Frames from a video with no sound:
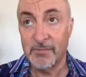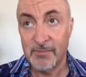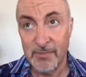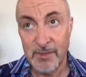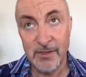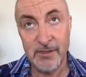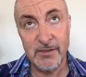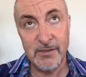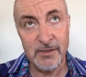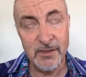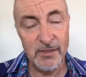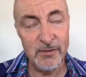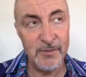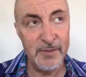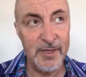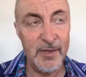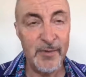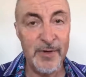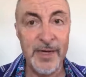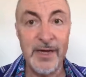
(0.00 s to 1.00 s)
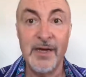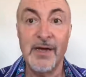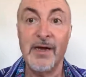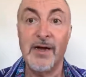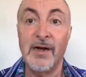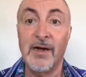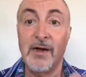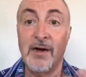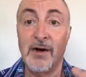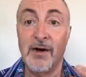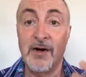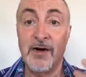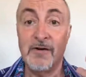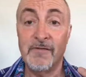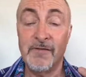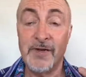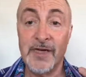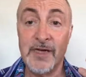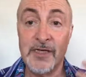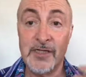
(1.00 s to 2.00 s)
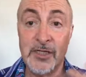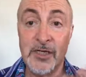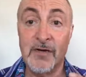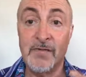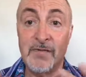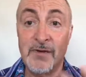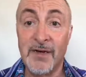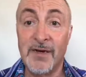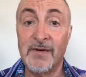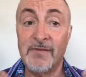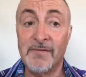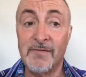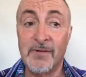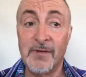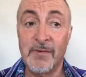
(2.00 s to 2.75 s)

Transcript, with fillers: It seems to be that way, of a self love